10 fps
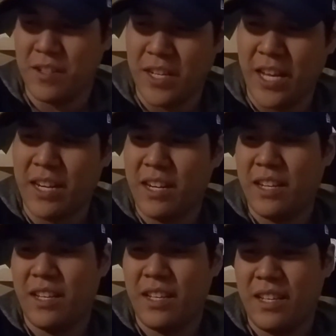again?
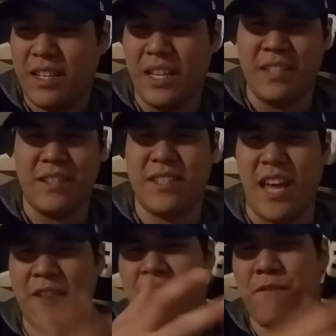Is this
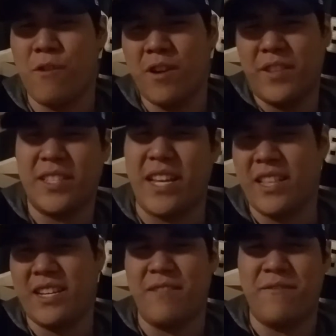game 4 of the Stanley
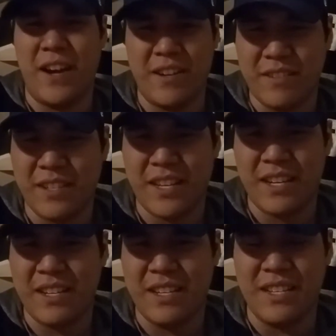Cup Finals
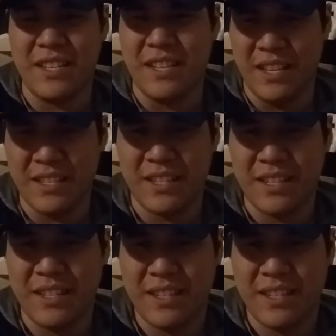again? Is it?